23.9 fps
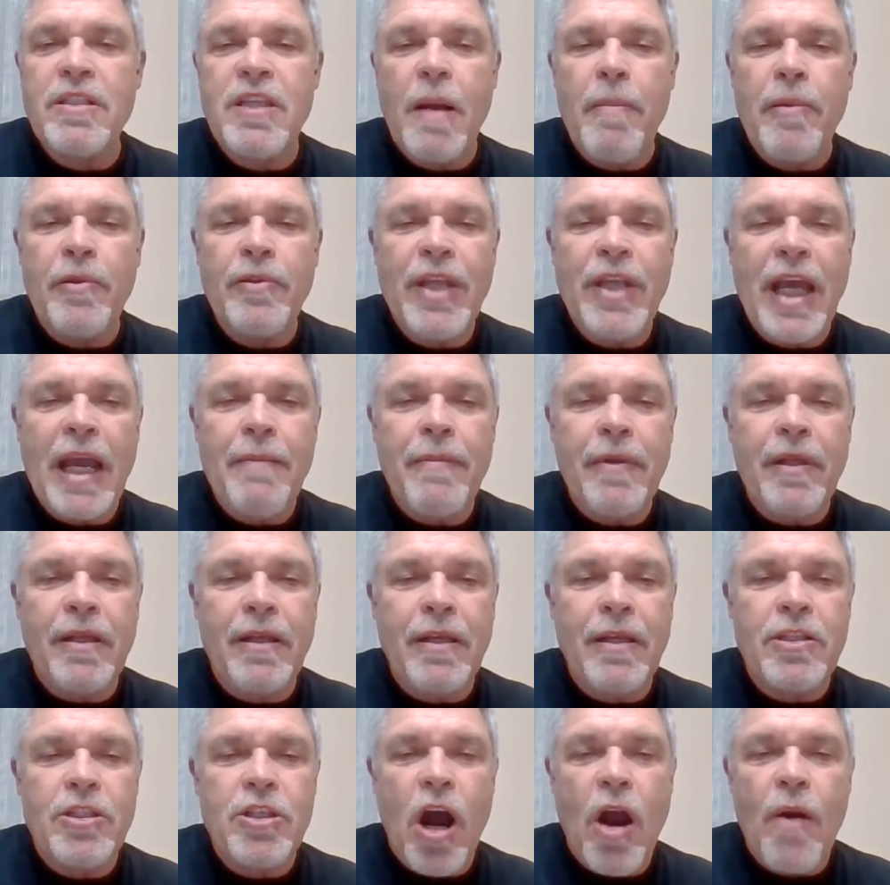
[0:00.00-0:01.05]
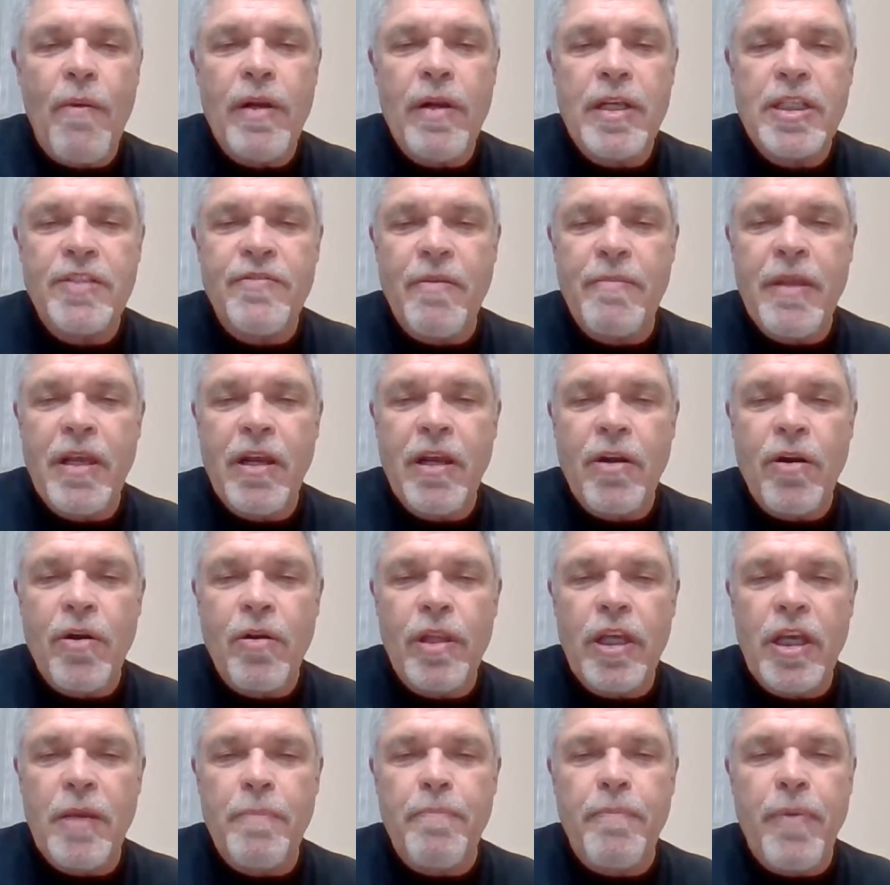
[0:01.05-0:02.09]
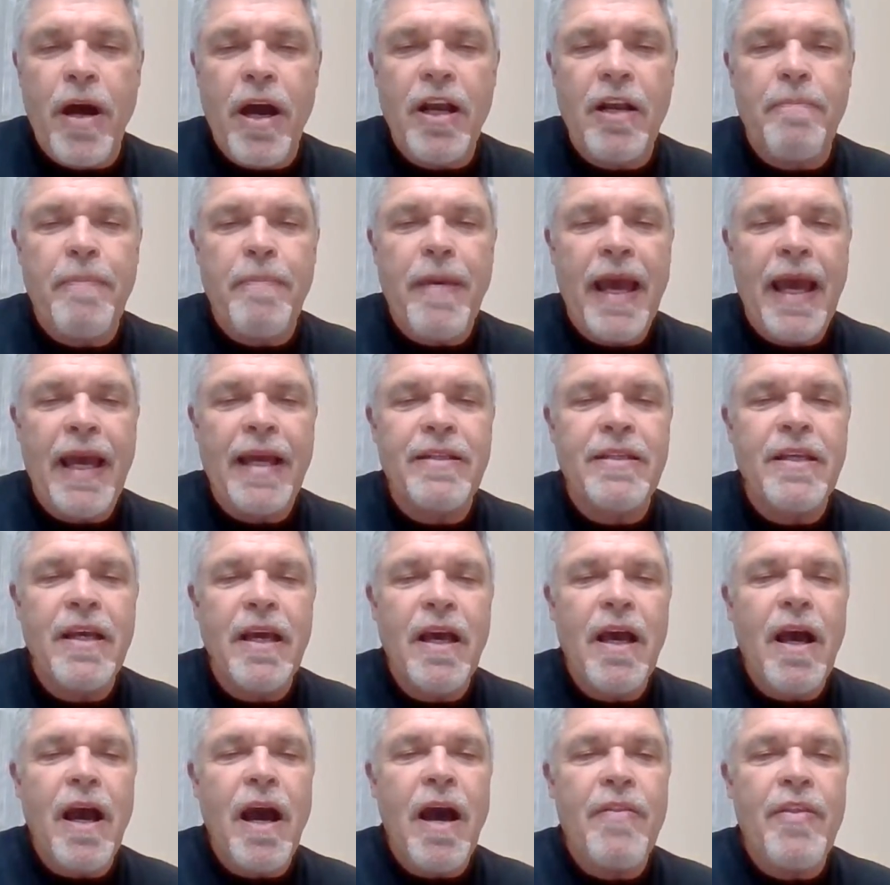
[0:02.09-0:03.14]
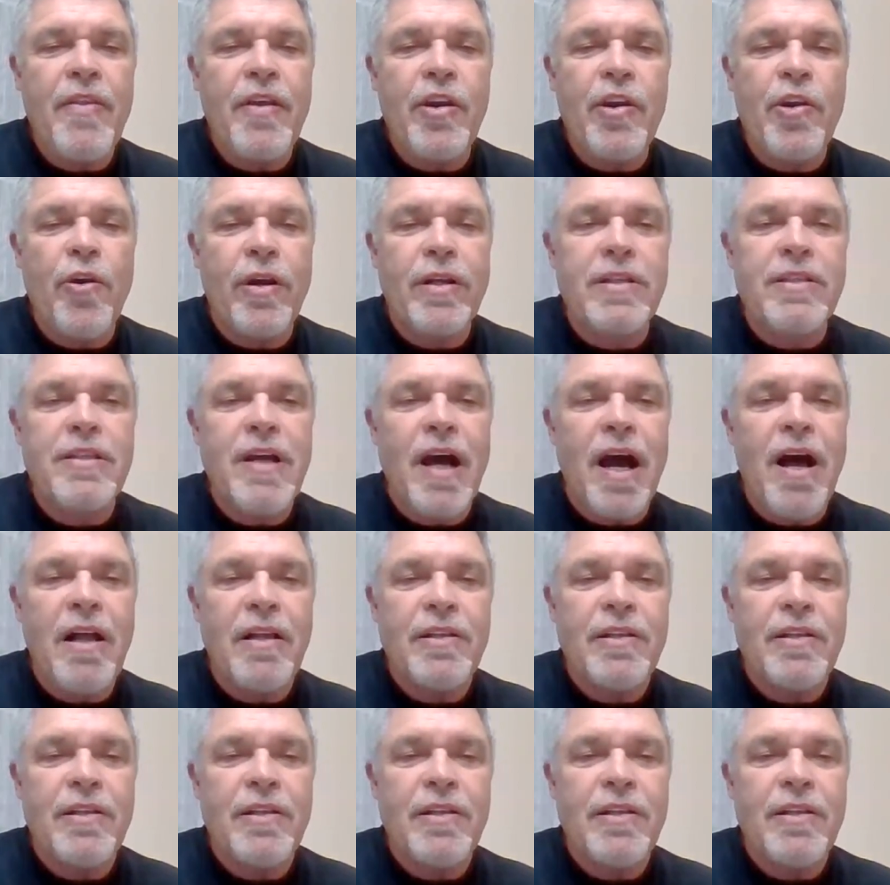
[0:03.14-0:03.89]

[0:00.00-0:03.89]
a double-named guitarist from the early punk band, the New York